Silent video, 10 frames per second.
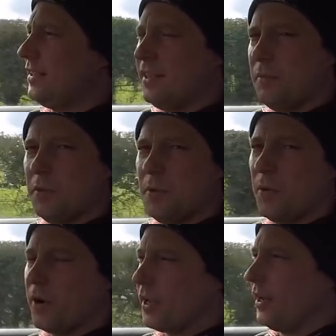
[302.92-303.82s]
that seems to
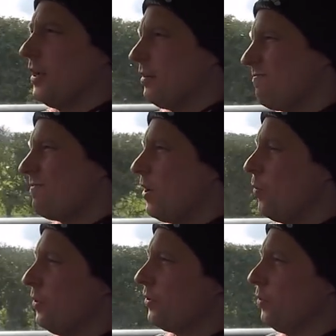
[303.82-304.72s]
be working.
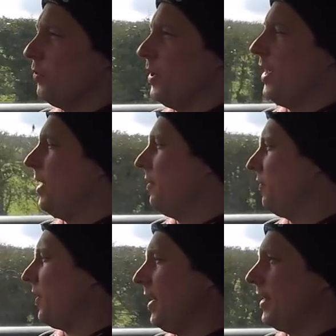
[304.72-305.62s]
I wonder would we
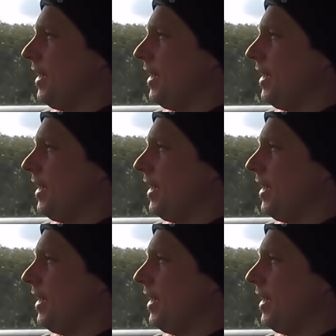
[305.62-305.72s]
have uh,